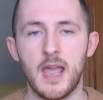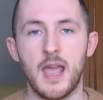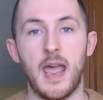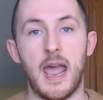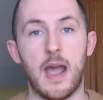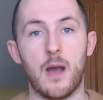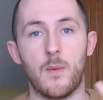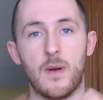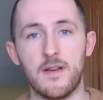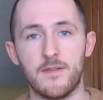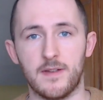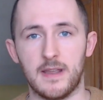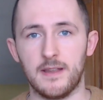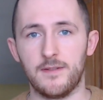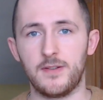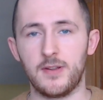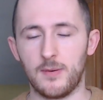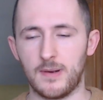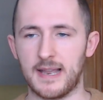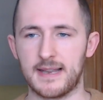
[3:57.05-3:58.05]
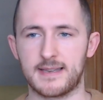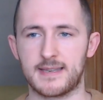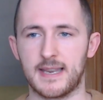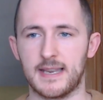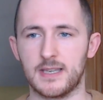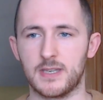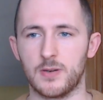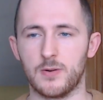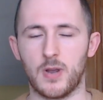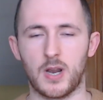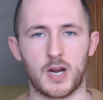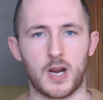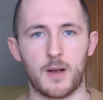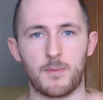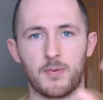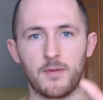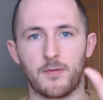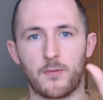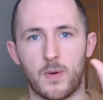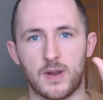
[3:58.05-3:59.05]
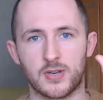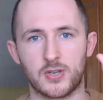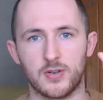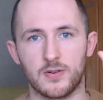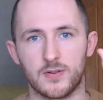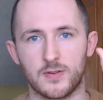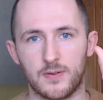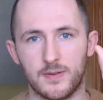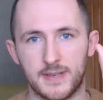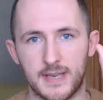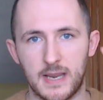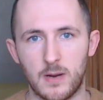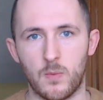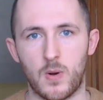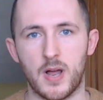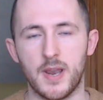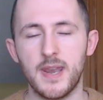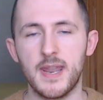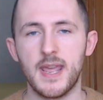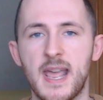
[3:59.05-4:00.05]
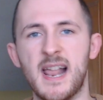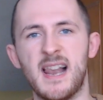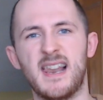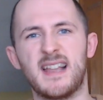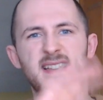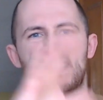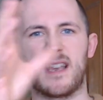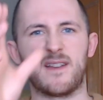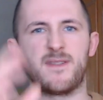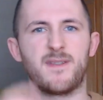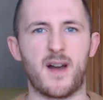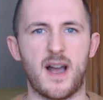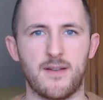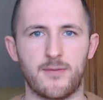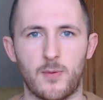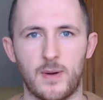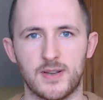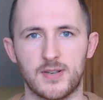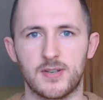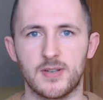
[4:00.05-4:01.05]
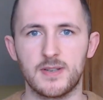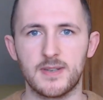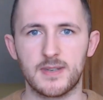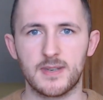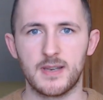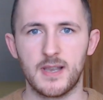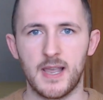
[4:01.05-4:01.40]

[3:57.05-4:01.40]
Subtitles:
However, if you, let's say, do a couple of questions on day one, let's say 5 questions,